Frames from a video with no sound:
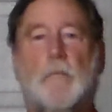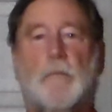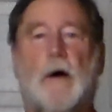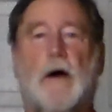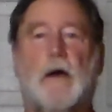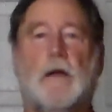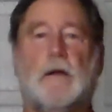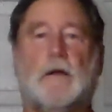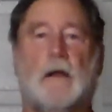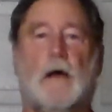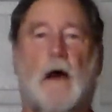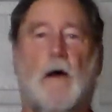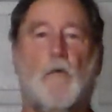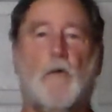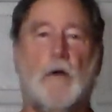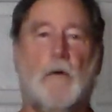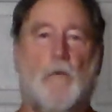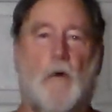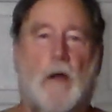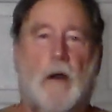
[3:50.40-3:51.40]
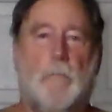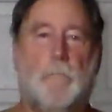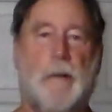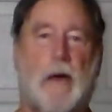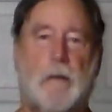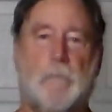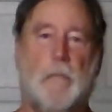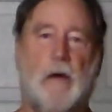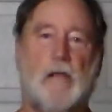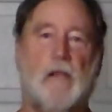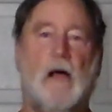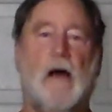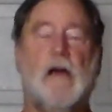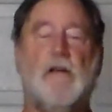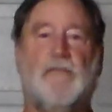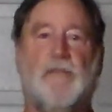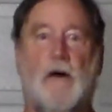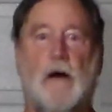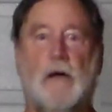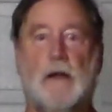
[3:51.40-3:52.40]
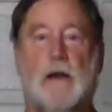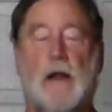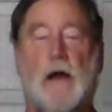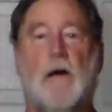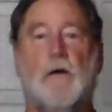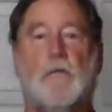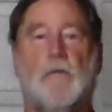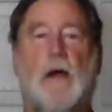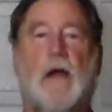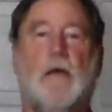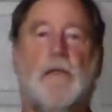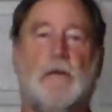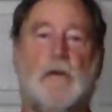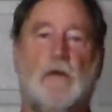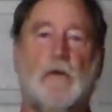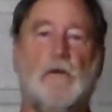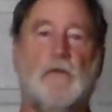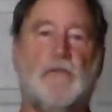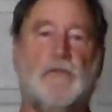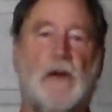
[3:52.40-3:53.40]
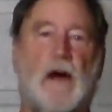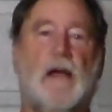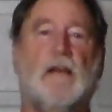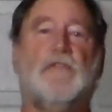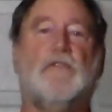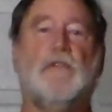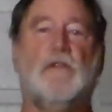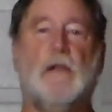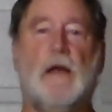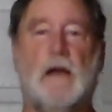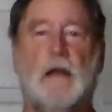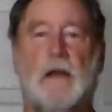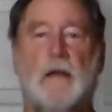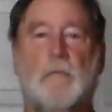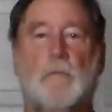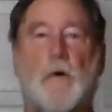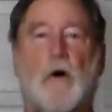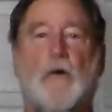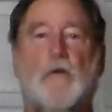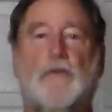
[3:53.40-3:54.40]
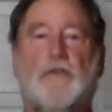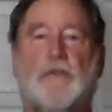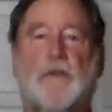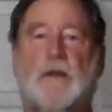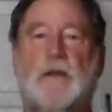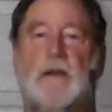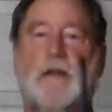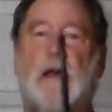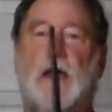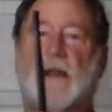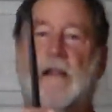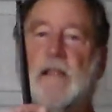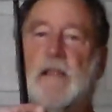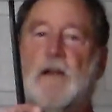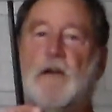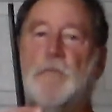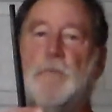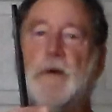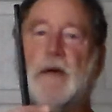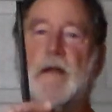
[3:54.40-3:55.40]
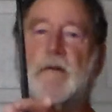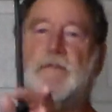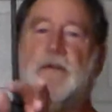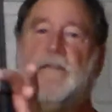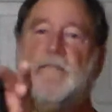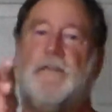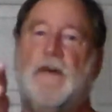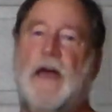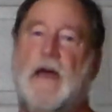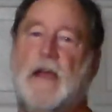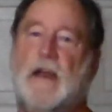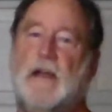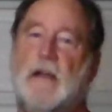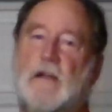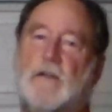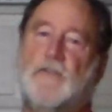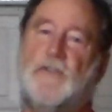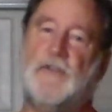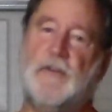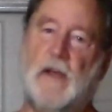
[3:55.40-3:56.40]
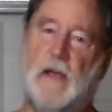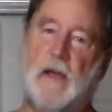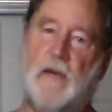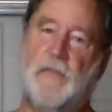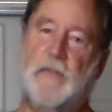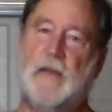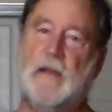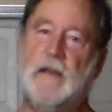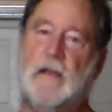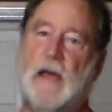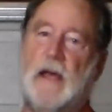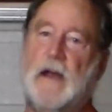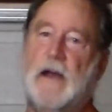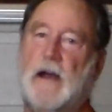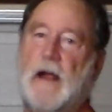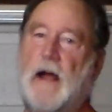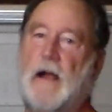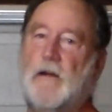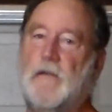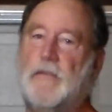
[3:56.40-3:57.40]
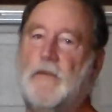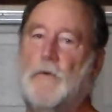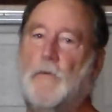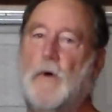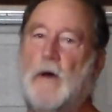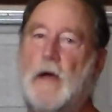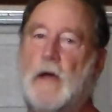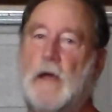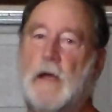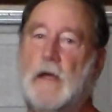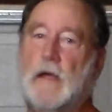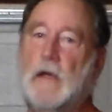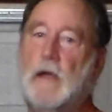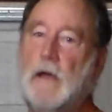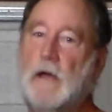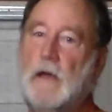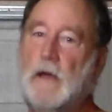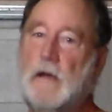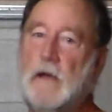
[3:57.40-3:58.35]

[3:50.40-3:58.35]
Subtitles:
But I wouldn't want to bet my life on it. I would rather use isolated motion, get a little bit of advantage, and then get it out of the way.